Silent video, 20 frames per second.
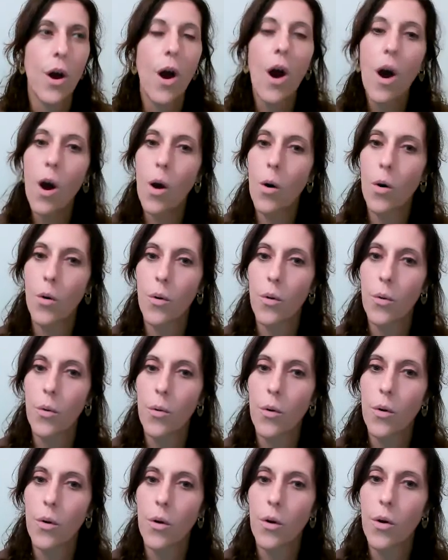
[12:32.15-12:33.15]
oh,
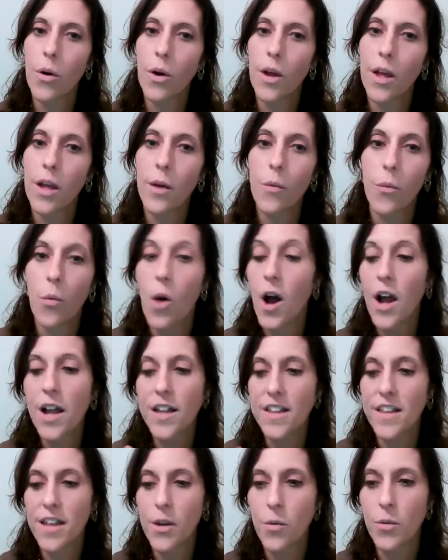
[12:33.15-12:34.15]
it
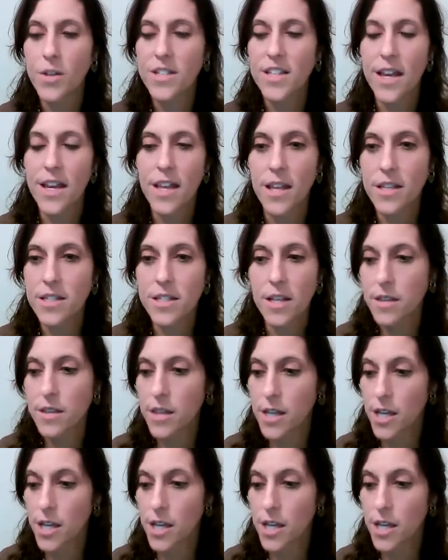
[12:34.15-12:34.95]
was like it's